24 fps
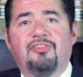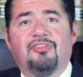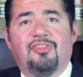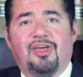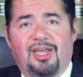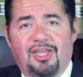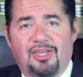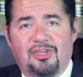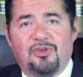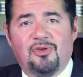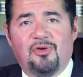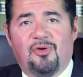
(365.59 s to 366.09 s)

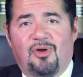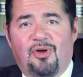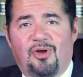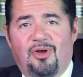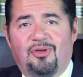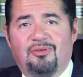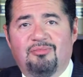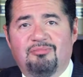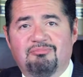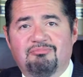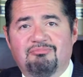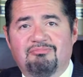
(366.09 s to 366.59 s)
Thank you
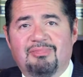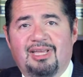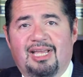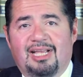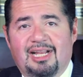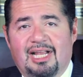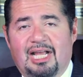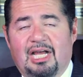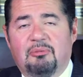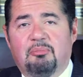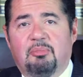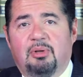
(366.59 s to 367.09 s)
all,
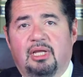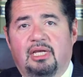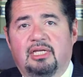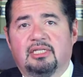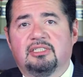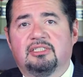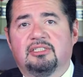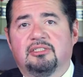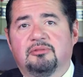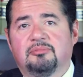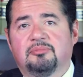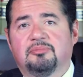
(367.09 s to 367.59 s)
and God
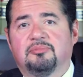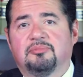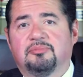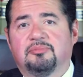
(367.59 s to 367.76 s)
bless.